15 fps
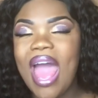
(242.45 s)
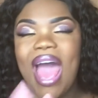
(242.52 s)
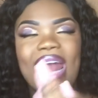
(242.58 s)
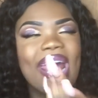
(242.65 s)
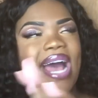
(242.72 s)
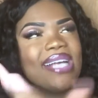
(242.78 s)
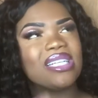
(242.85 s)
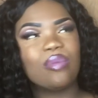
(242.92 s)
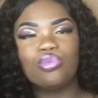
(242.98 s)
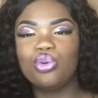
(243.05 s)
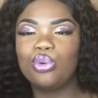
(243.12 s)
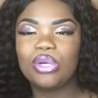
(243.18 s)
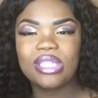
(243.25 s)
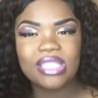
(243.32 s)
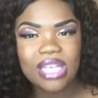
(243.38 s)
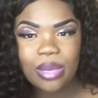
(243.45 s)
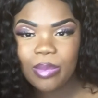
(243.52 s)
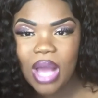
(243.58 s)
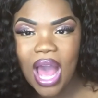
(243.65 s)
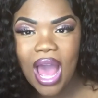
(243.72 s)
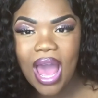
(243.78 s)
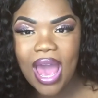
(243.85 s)
And as I'm talking to him,
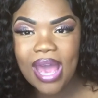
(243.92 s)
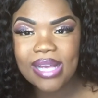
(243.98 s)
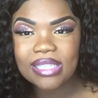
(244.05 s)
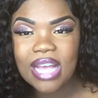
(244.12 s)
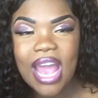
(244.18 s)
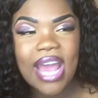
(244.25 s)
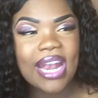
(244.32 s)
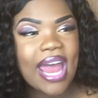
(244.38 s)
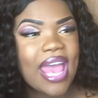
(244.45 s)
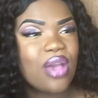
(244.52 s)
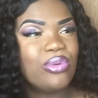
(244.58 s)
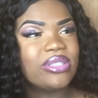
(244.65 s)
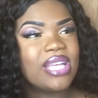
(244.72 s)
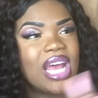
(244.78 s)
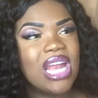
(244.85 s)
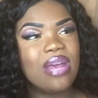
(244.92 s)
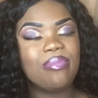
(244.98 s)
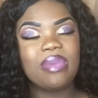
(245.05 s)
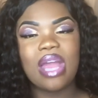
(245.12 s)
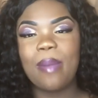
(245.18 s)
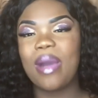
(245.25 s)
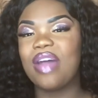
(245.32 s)
guys, like, he was telling
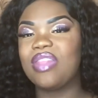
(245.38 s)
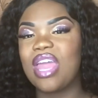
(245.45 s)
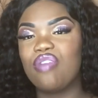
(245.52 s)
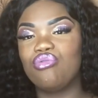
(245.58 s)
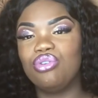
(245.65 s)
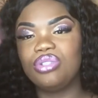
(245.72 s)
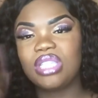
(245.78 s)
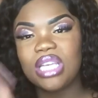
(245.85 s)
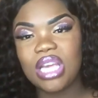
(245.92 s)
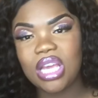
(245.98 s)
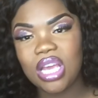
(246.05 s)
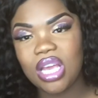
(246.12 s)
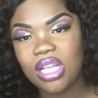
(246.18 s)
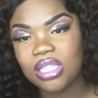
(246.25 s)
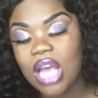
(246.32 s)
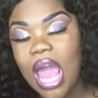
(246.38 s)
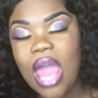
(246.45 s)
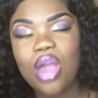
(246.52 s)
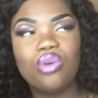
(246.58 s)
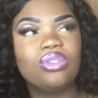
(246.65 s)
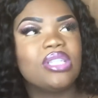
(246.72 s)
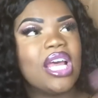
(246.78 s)
me about their routines,
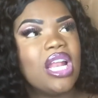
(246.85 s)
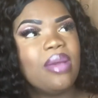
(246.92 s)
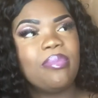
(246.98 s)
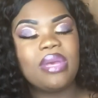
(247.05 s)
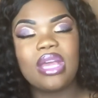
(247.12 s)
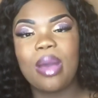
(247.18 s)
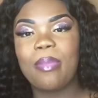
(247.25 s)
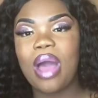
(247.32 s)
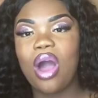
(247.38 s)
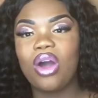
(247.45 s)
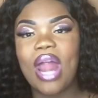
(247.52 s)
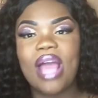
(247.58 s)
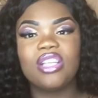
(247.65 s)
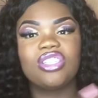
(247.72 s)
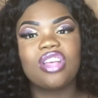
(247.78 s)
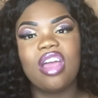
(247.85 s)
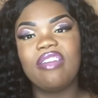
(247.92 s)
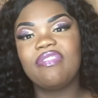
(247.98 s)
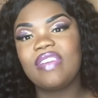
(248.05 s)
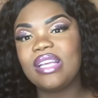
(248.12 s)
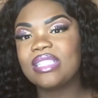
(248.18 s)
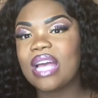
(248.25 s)
he was telling me about, like,
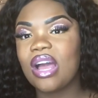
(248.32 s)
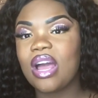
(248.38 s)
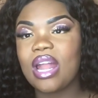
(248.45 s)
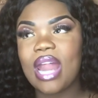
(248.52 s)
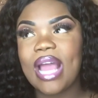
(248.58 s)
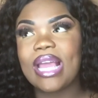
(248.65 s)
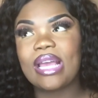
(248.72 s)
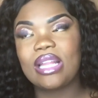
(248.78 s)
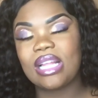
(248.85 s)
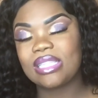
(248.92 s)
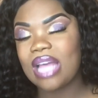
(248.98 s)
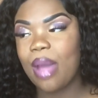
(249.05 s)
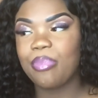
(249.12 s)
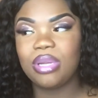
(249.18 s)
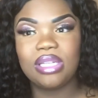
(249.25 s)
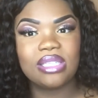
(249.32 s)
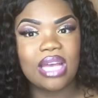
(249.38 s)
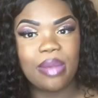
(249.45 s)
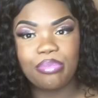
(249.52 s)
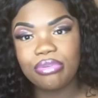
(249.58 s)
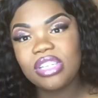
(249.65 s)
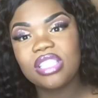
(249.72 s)
certain things that, like, that's happening
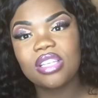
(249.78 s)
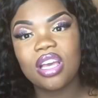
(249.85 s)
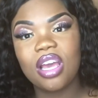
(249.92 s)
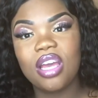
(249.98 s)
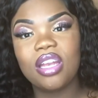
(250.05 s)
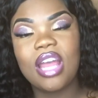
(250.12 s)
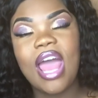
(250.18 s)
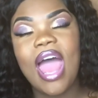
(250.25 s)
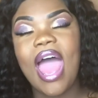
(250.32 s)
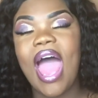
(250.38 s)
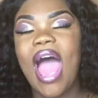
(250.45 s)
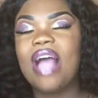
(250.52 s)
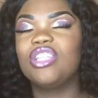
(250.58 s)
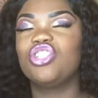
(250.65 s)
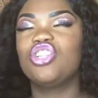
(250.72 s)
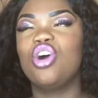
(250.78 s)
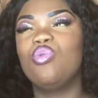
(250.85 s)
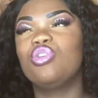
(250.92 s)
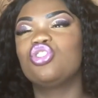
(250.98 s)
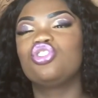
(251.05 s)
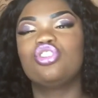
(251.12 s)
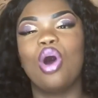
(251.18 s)
inside prison. And you know
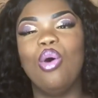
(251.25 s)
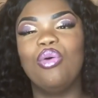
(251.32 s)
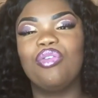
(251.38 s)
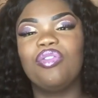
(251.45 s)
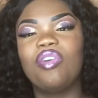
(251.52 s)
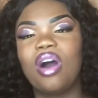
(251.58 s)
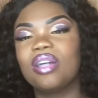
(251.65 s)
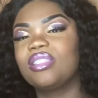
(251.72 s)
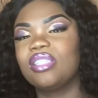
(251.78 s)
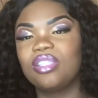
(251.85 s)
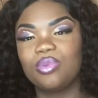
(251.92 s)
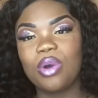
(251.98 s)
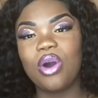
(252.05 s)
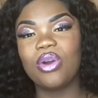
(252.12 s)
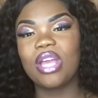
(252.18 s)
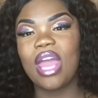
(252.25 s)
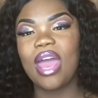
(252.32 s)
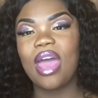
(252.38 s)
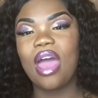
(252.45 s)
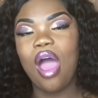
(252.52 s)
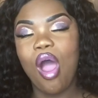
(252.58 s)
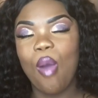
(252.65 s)
what's so fucked as well,
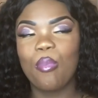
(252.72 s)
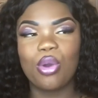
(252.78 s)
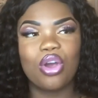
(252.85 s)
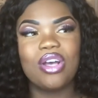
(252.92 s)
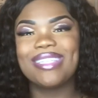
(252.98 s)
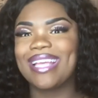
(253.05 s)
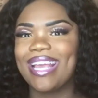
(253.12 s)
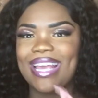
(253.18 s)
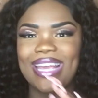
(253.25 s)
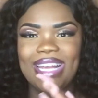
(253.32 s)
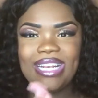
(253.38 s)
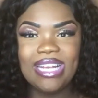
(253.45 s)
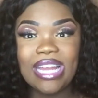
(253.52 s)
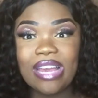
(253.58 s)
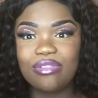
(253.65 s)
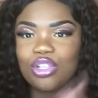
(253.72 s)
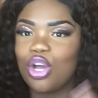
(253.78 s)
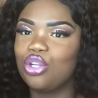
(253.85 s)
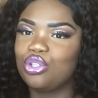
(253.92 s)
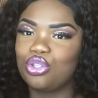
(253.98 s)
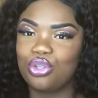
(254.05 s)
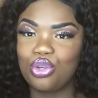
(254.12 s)
yeah, because he lives
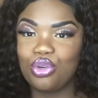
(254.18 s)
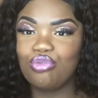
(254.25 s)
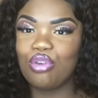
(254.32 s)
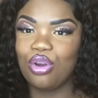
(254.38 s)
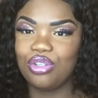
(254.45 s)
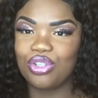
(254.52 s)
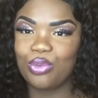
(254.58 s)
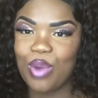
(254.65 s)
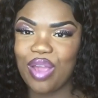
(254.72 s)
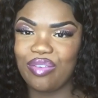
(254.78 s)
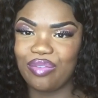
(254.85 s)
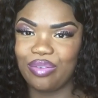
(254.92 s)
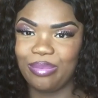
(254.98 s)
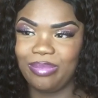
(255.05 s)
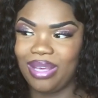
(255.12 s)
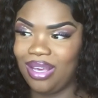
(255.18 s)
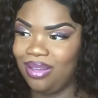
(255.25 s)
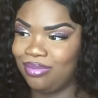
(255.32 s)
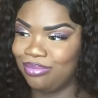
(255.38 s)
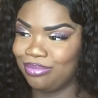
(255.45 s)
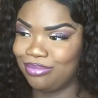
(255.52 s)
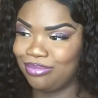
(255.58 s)
2 roads away from me.